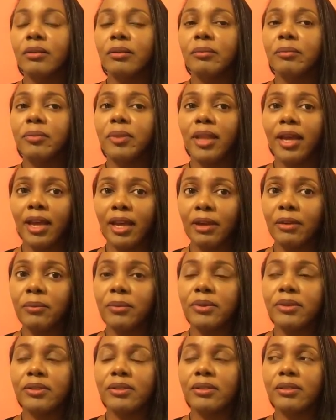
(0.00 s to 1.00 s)

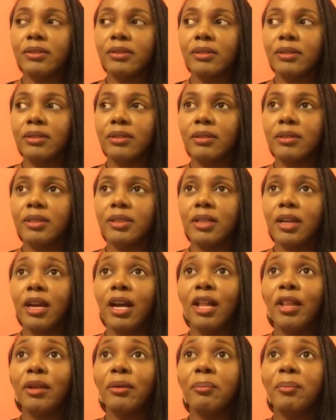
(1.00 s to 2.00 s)
The
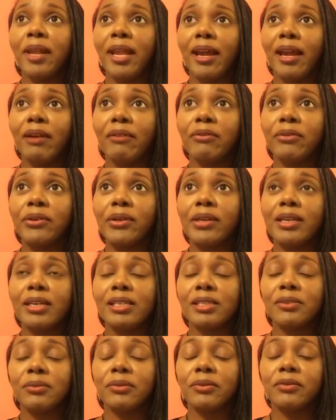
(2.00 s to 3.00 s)
color black for
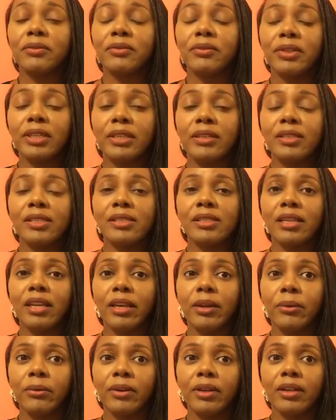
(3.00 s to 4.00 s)
us was very
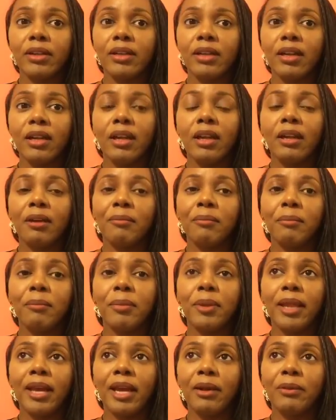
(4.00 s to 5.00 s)
sacred.
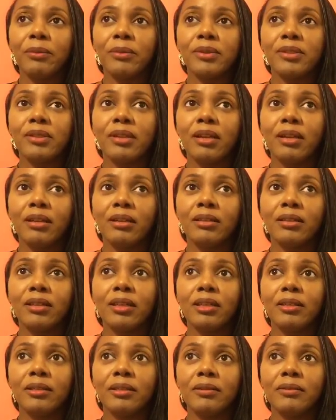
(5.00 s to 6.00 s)
Black was the color
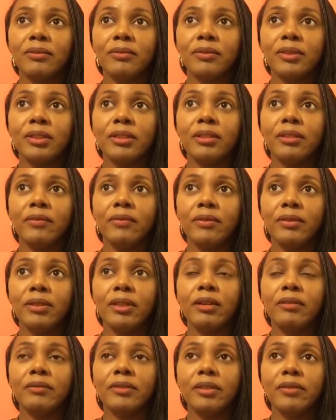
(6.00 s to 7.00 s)
of
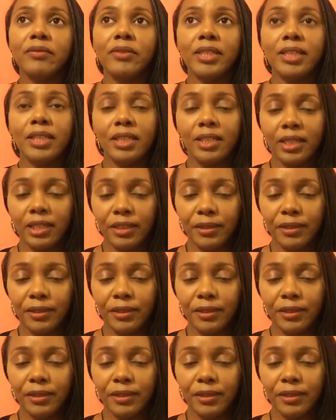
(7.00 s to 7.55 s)
divinity.